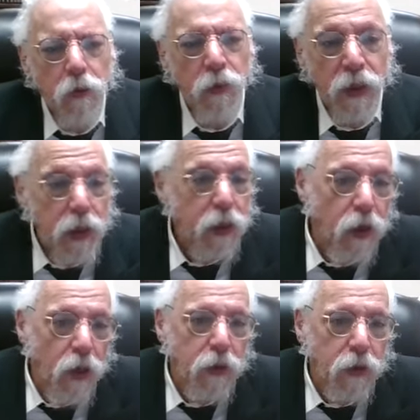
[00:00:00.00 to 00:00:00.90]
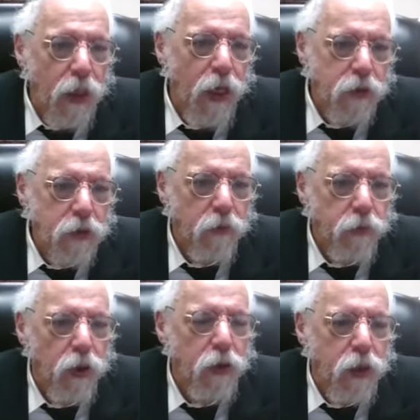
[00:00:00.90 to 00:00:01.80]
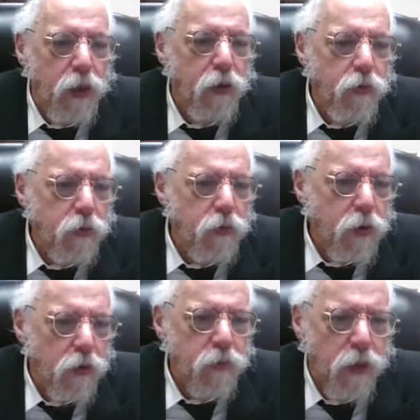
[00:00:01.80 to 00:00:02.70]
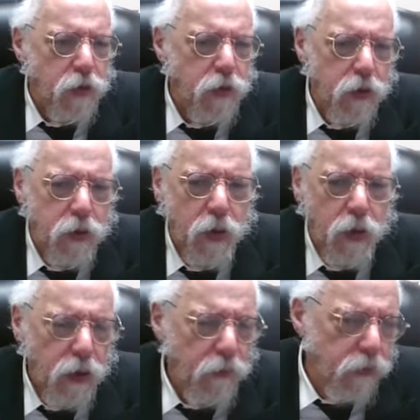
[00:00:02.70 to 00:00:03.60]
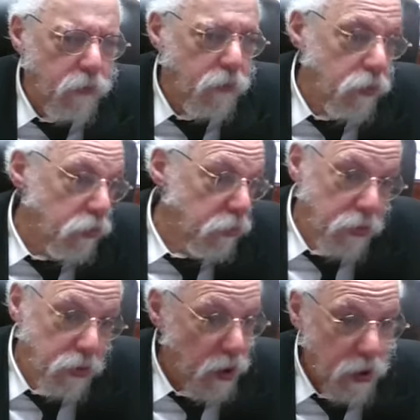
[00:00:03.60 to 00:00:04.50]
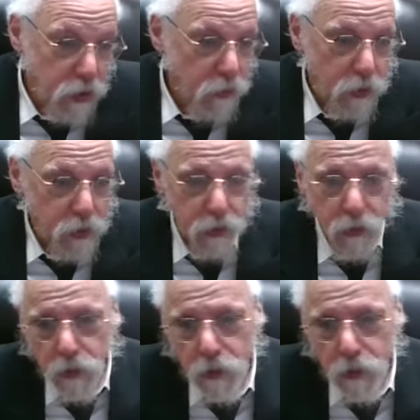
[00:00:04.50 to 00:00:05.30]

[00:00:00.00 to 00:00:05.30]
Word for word: Umenichan etzle malay kiddush kozman shir. So you can leave him as long as he wants.